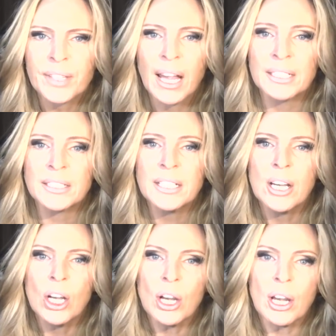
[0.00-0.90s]
And
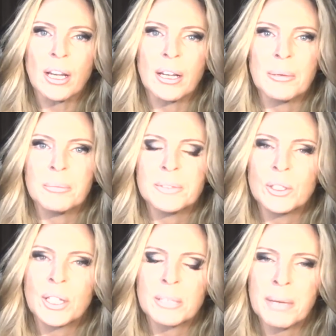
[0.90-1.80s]
you
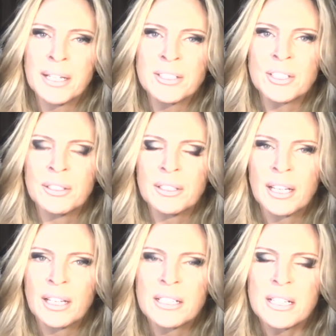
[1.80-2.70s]
can imagine
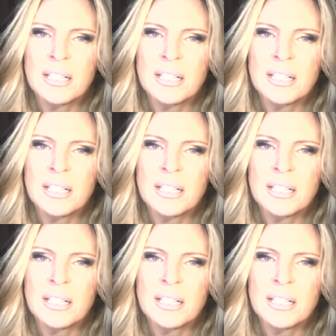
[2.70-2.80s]
that,